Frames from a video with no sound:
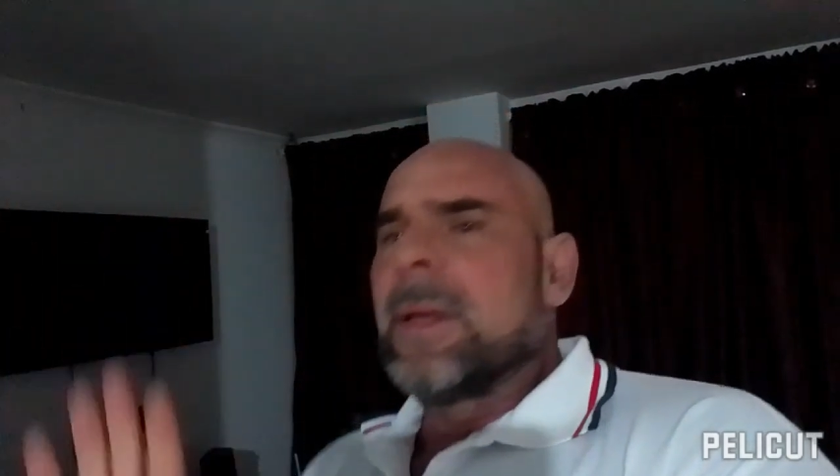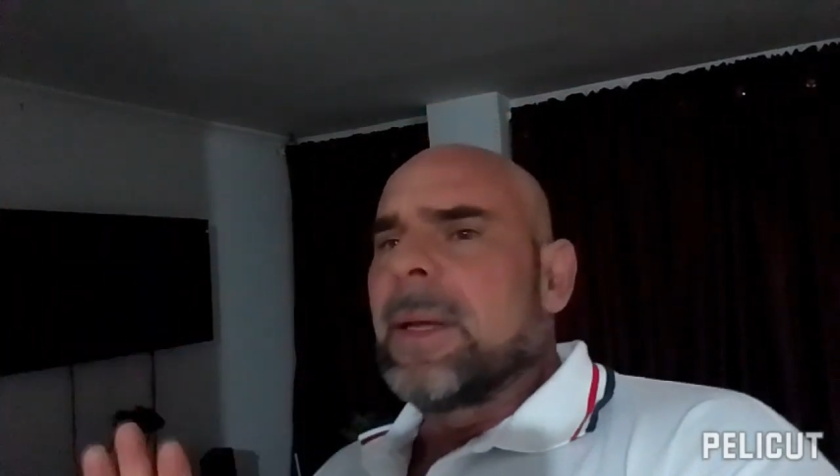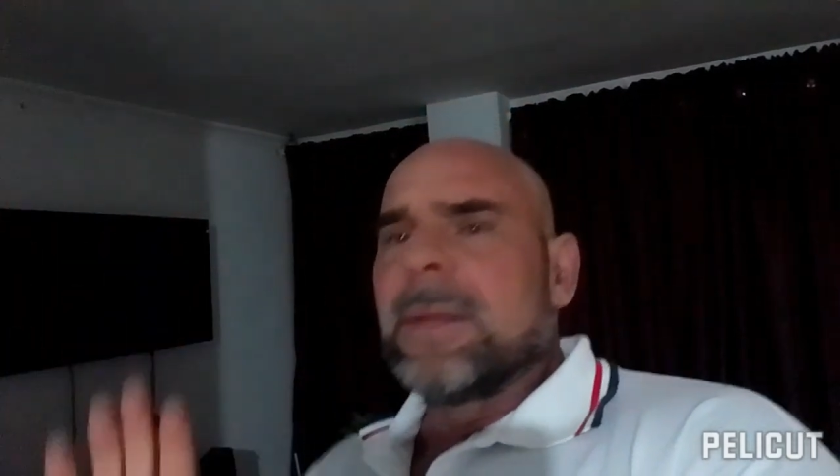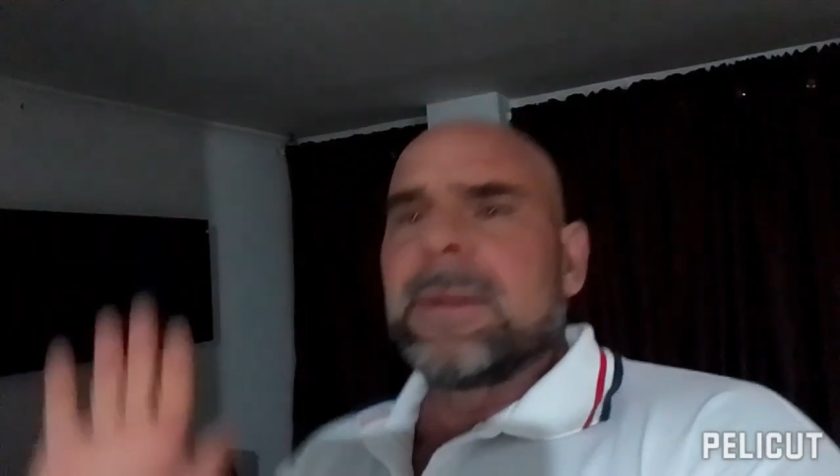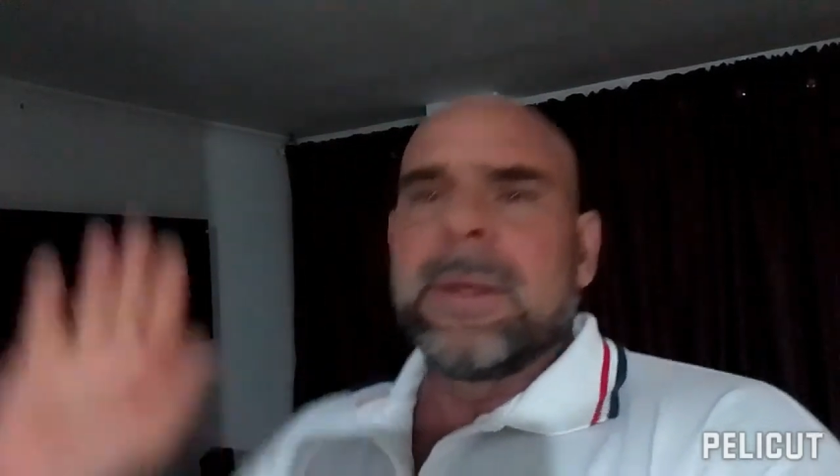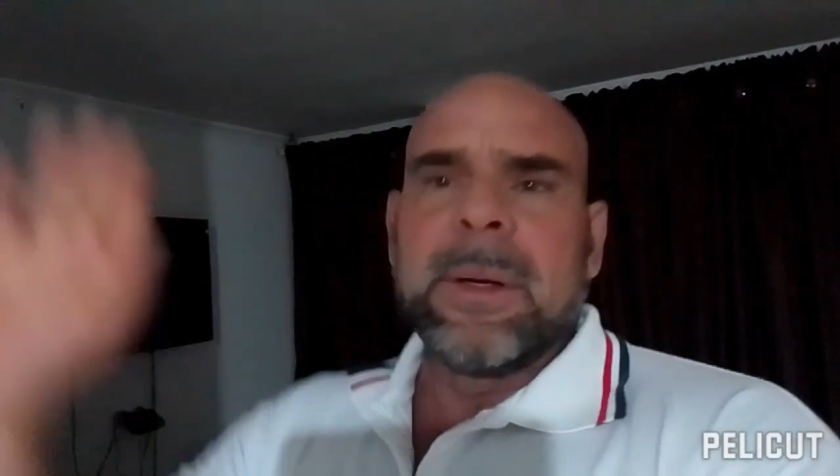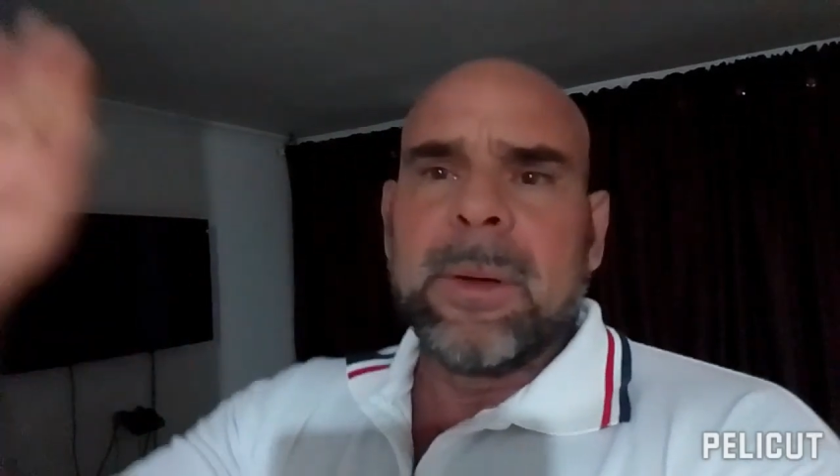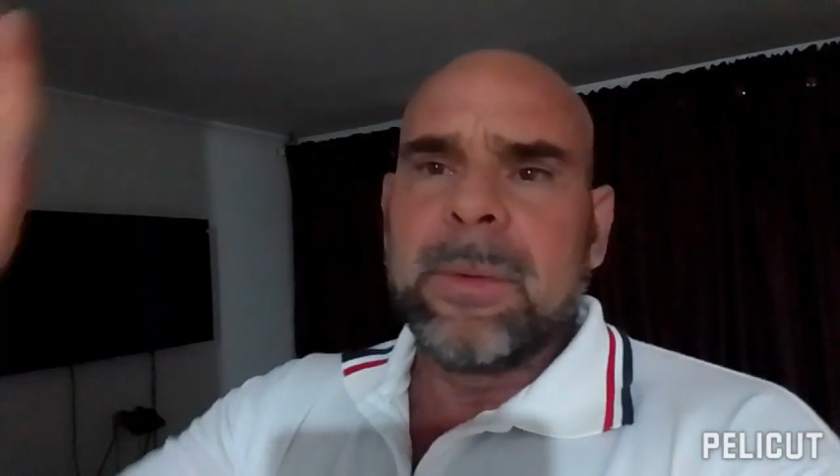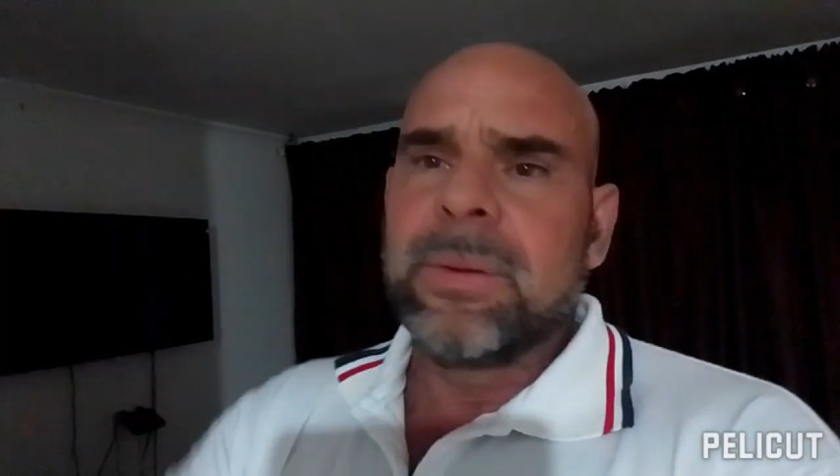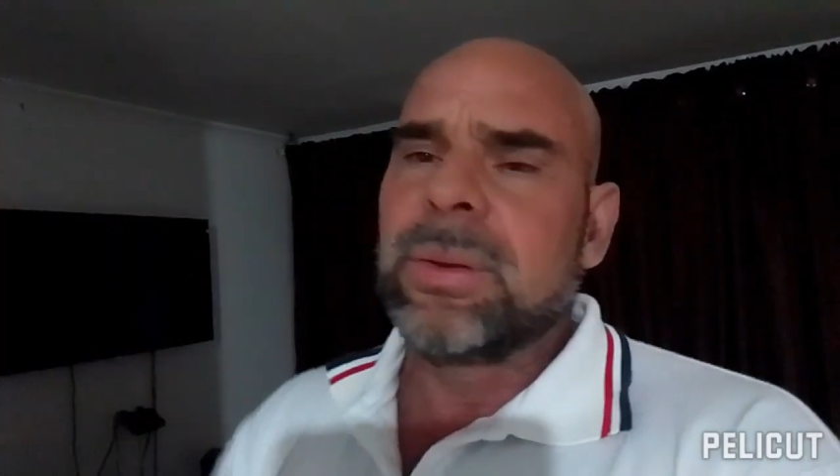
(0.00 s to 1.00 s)
And,
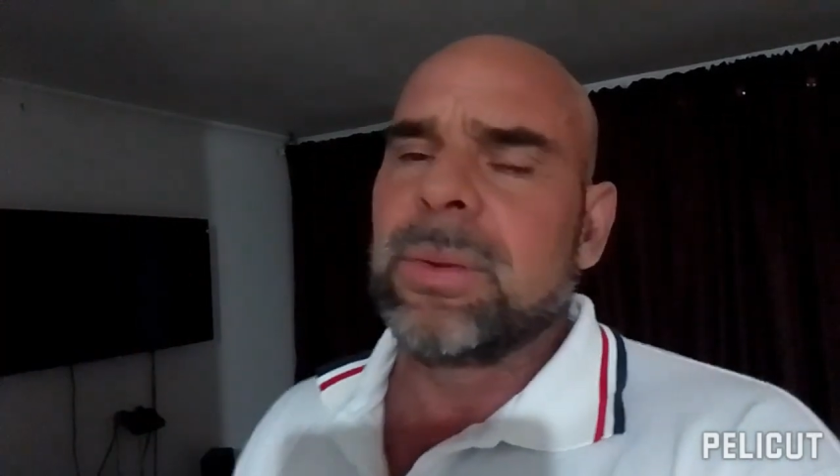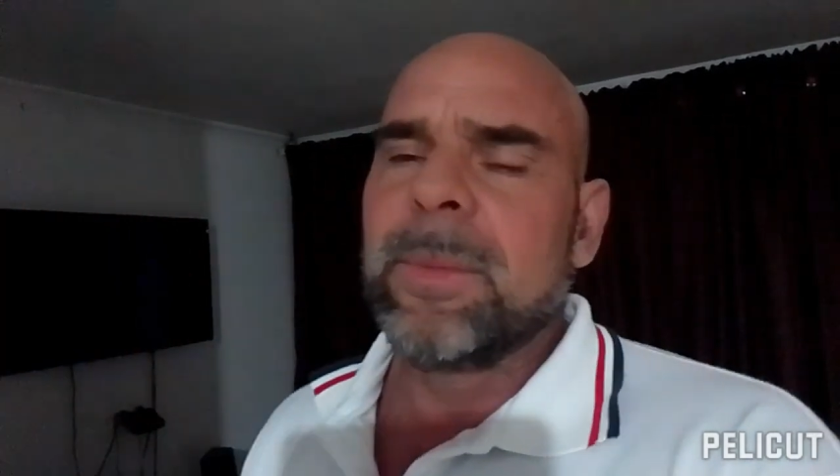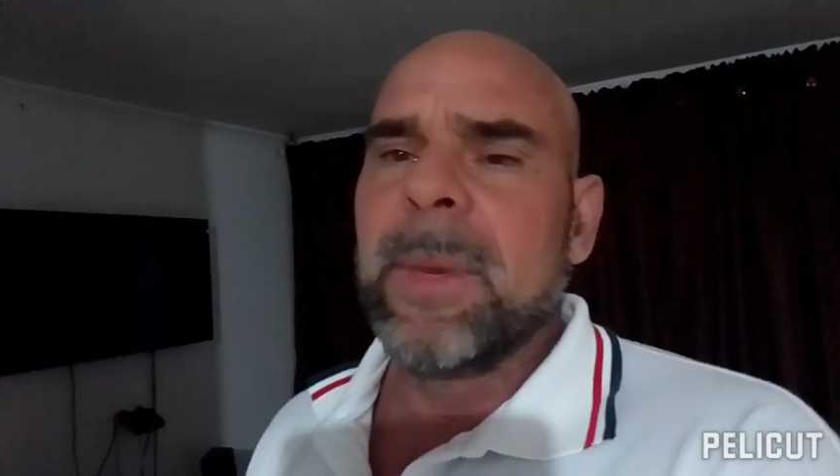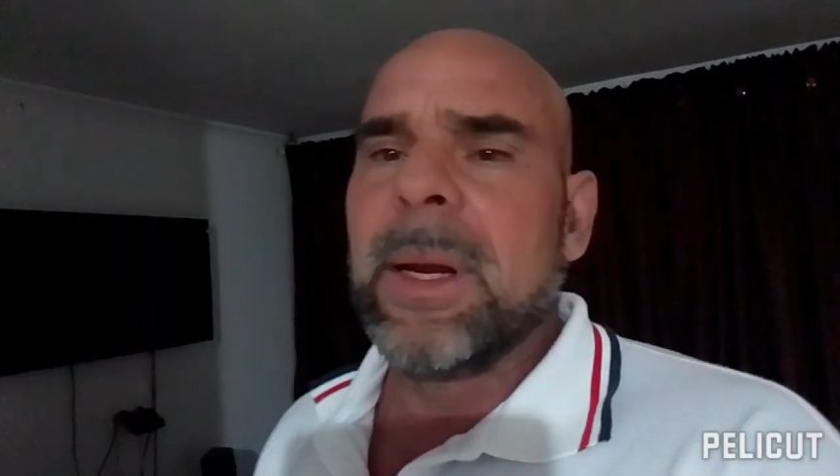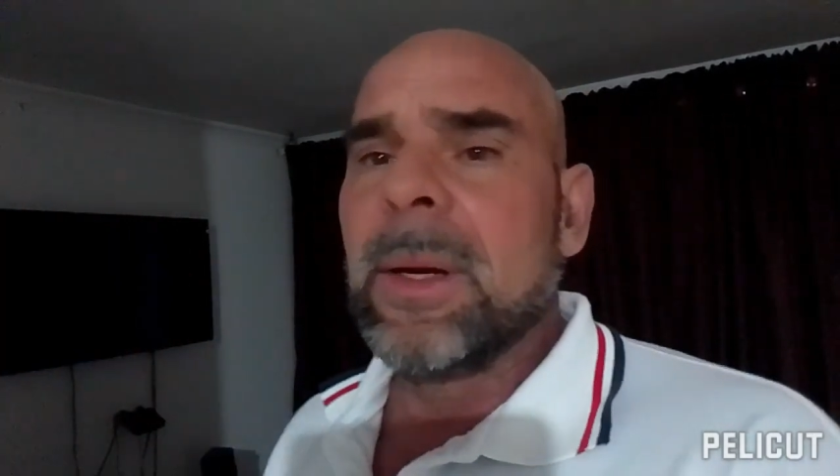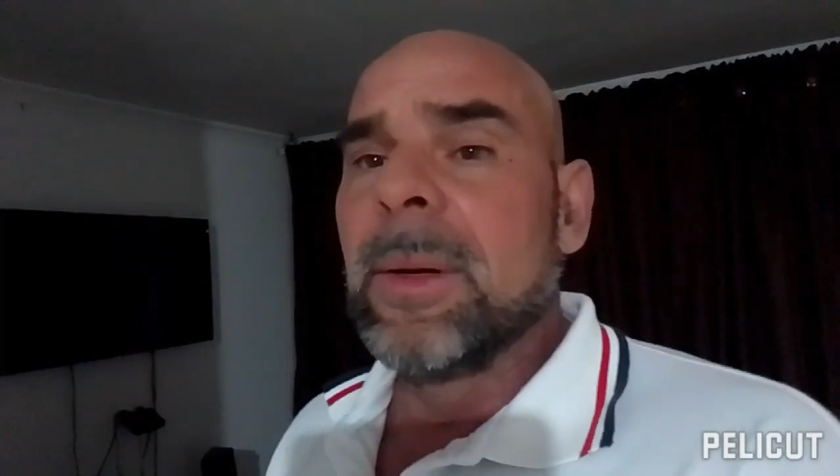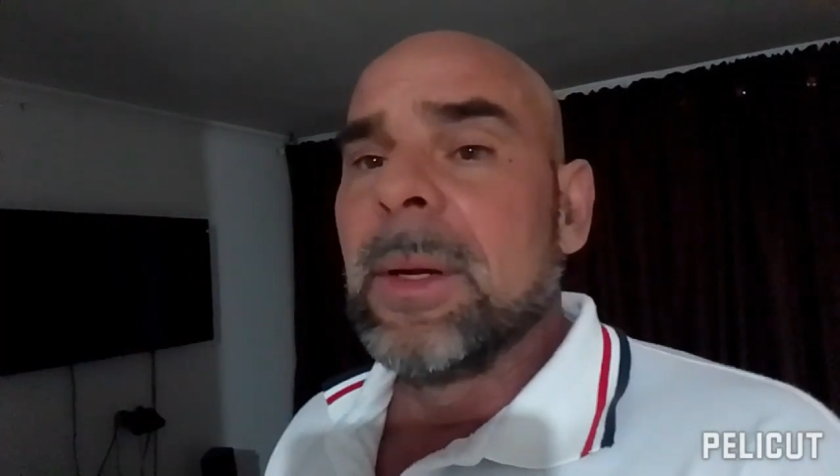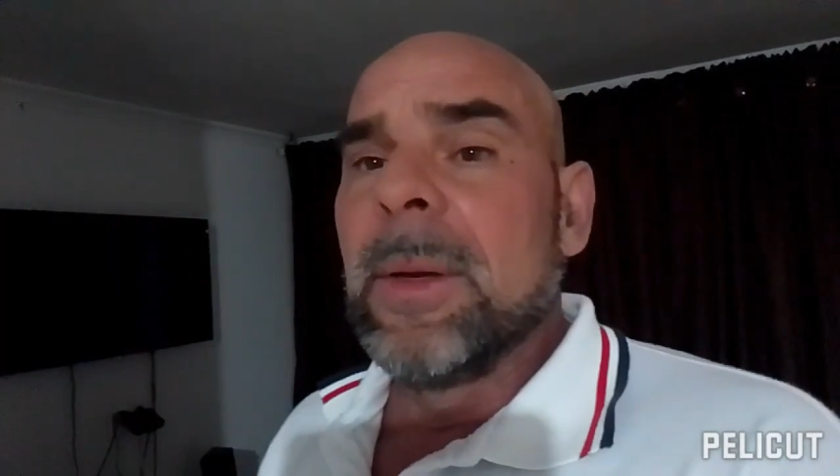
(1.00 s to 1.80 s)
man,